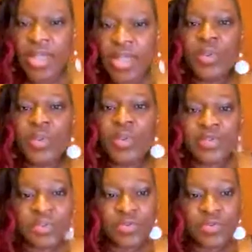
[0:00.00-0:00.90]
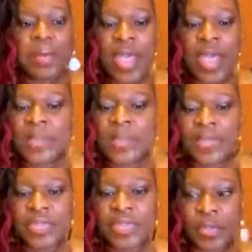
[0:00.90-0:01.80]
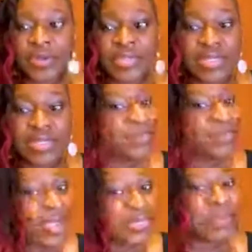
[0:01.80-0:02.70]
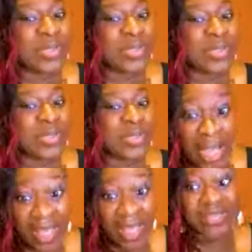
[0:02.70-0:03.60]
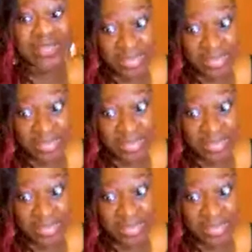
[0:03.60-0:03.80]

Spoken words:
And we have to remember that we're dealing with people's lives,